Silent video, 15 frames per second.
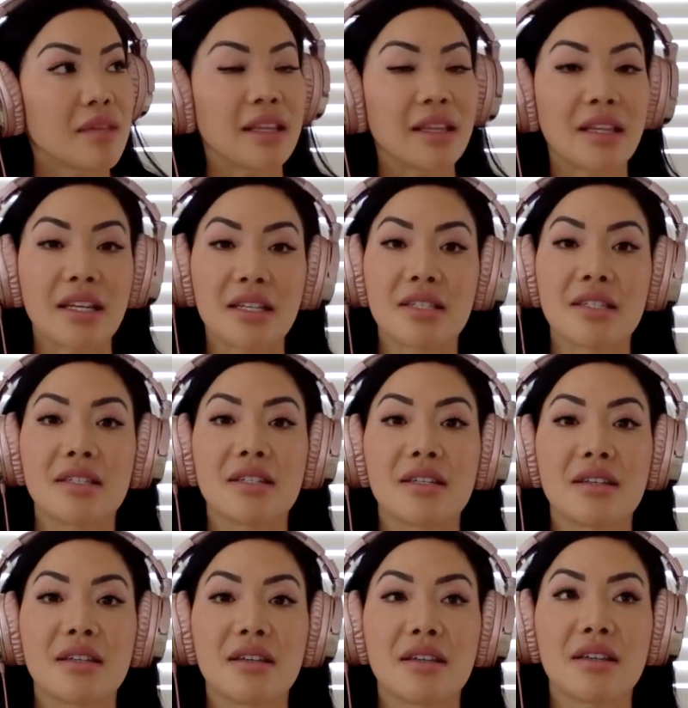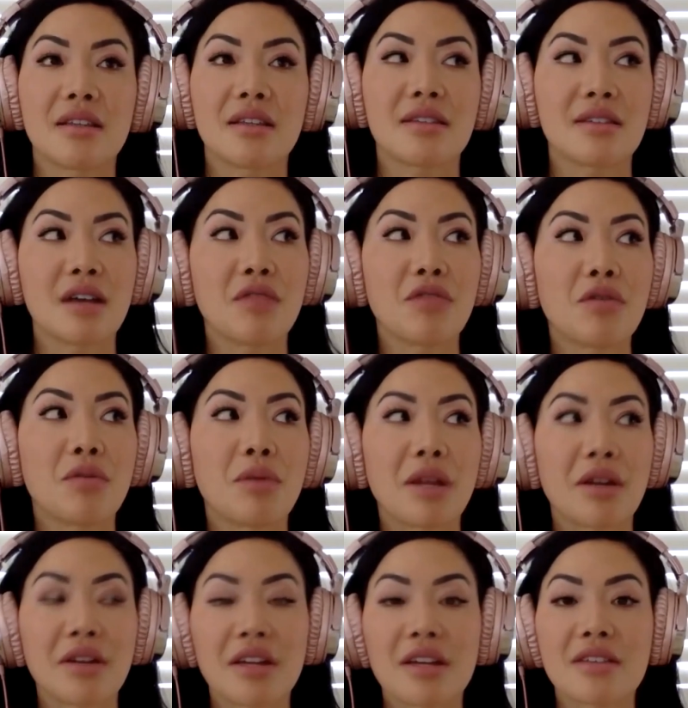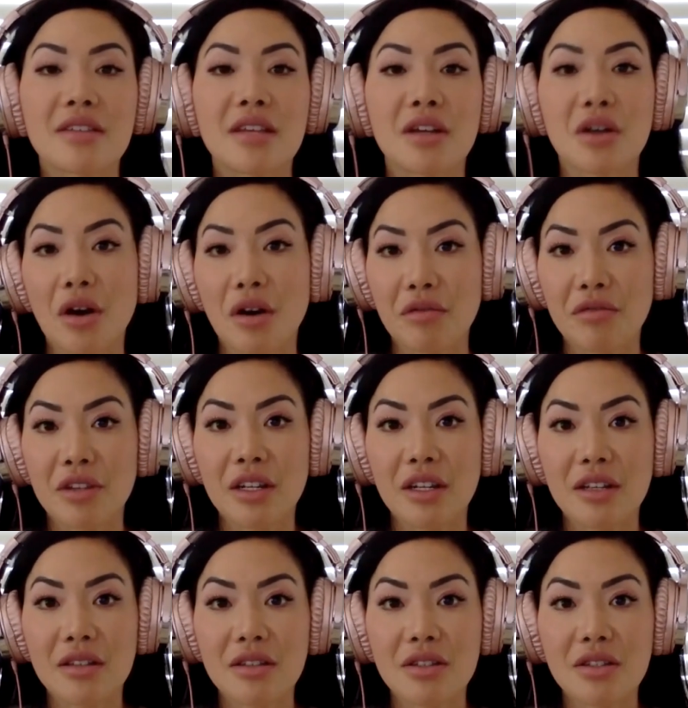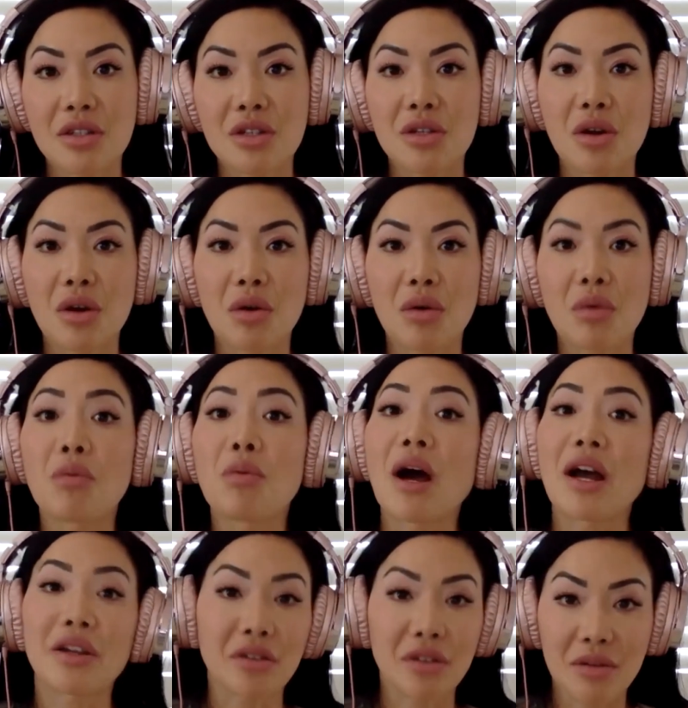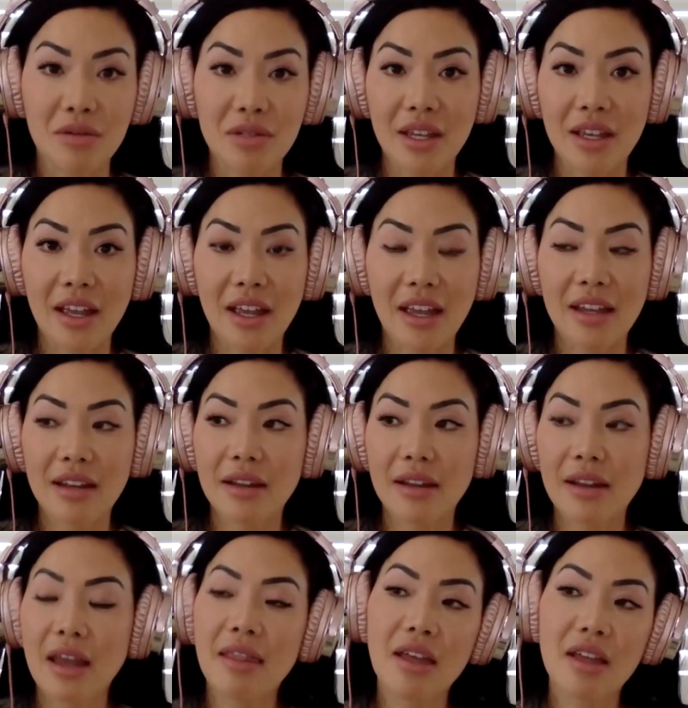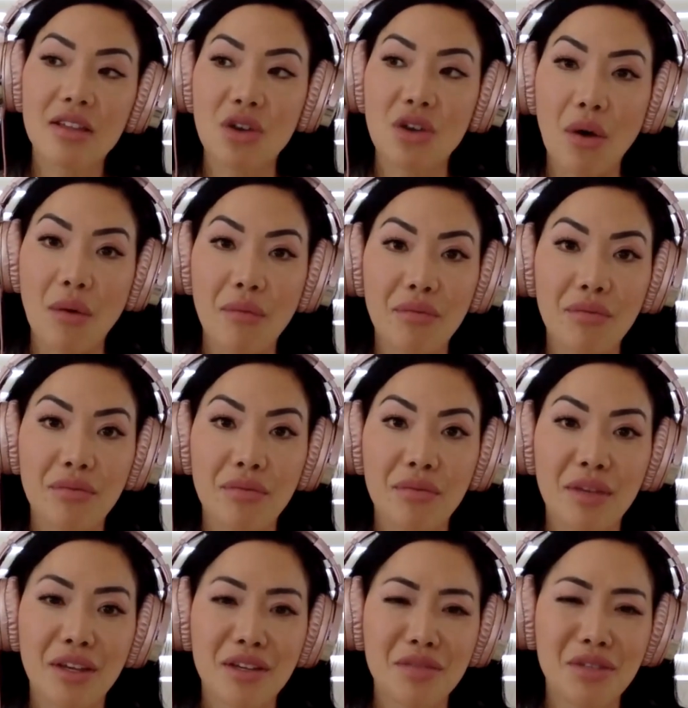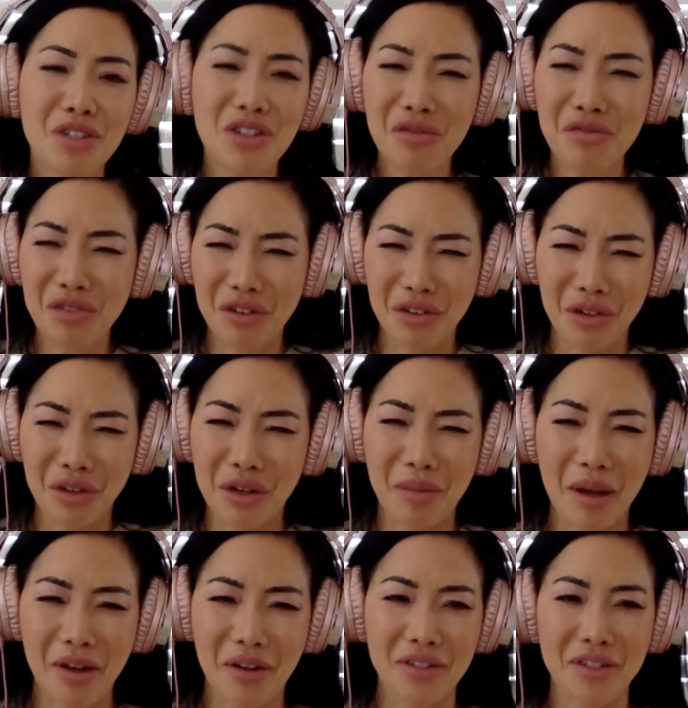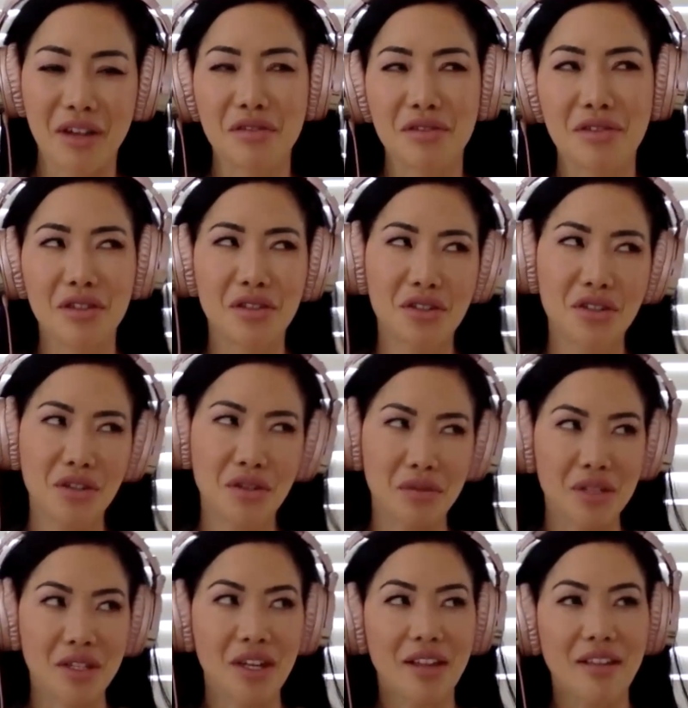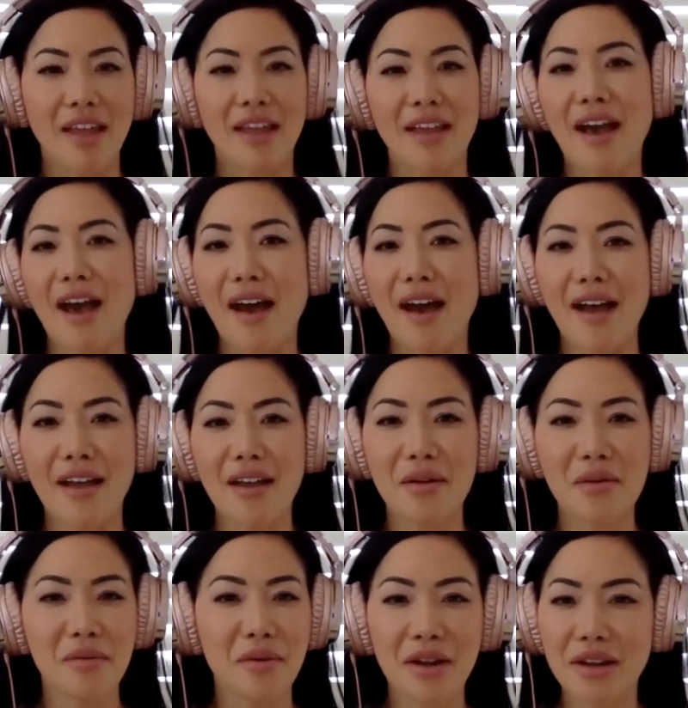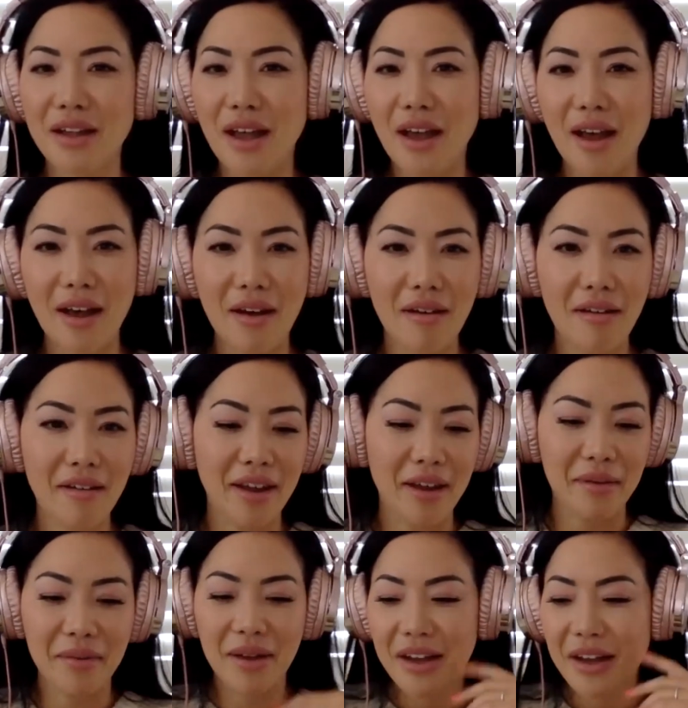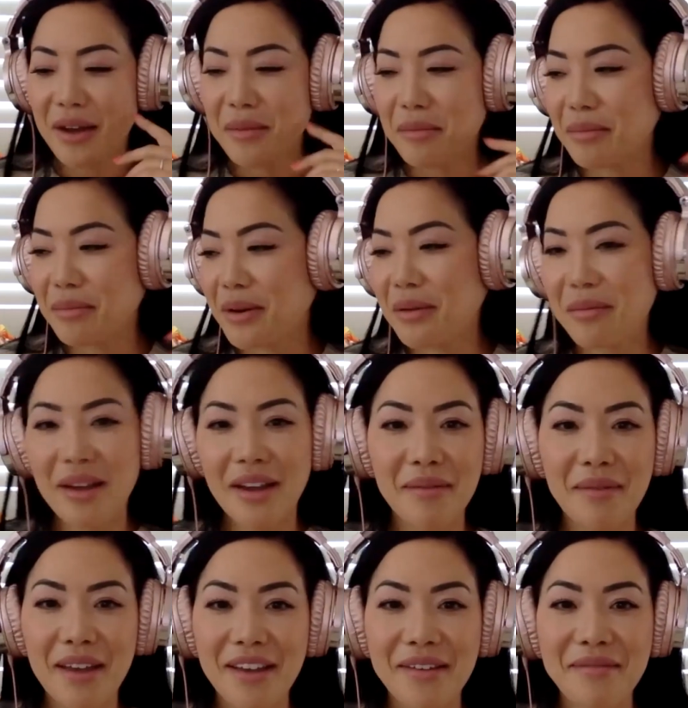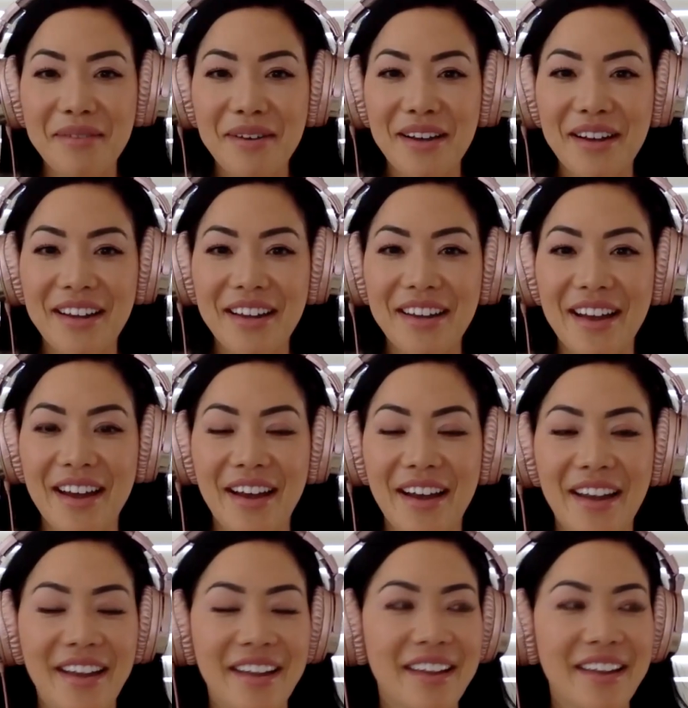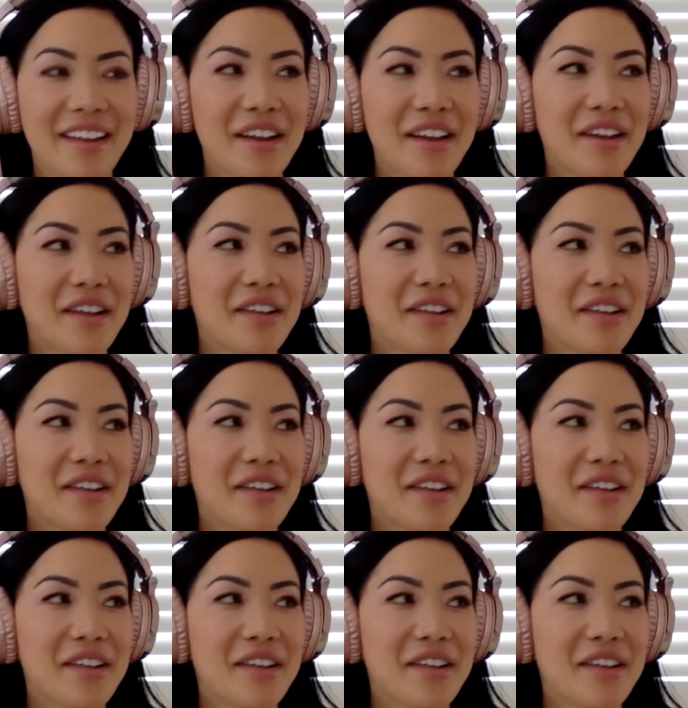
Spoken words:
at least the self-awareness and confidence to know why you're using it. And that's all. Because we should feel good about ourselves. Shoot. Like, I work out, I put my makeup on, I